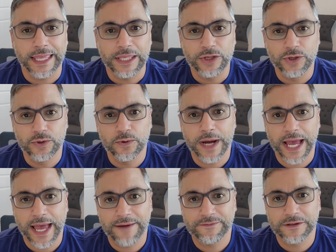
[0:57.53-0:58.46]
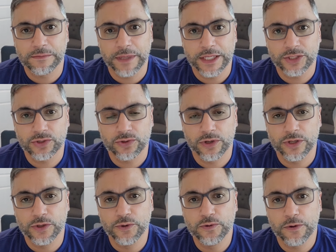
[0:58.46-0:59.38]
You have to make sure
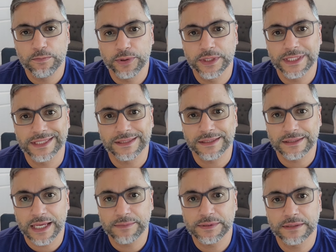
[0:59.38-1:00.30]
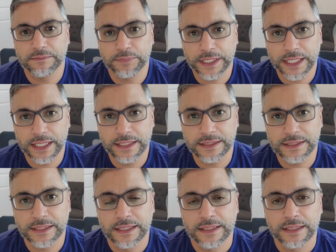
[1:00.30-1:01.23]
you put the steps in
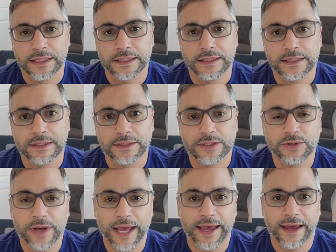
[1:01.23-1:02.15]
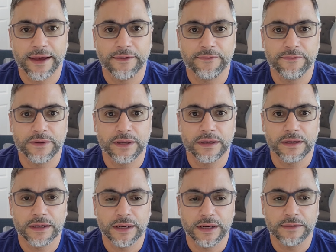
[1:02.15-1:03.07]
place to have
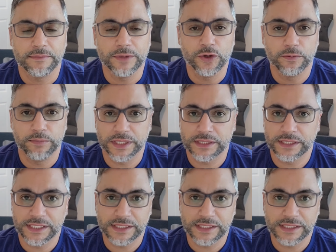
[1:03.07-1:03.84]
your business